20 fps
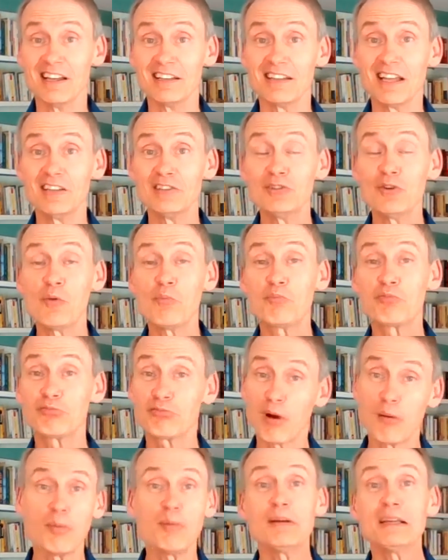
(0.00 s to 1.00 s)
then you're
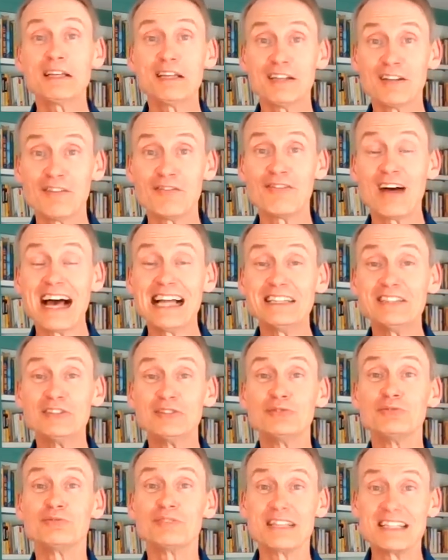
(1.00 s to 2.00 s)
probably going to
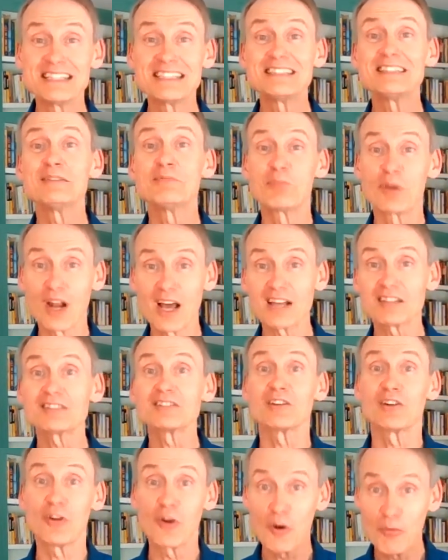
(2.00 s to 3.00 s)
value Disney Plus
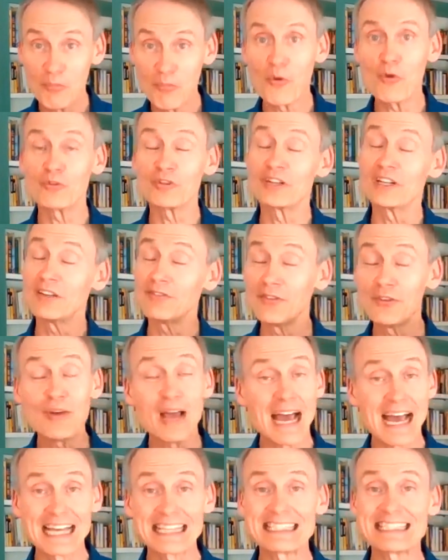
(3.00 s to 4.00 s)
a lot more than if you
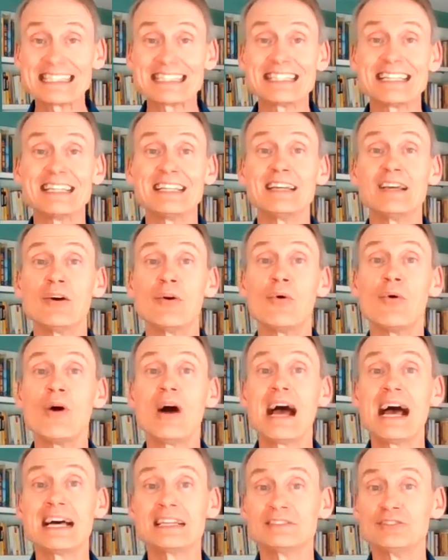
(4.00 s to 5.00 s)
hadn't seen it or
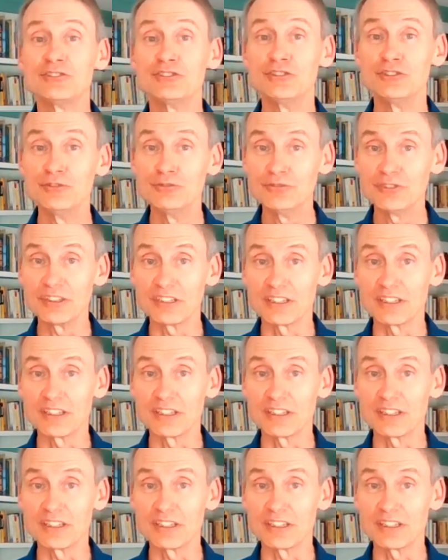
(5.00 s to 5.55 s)
hadn't used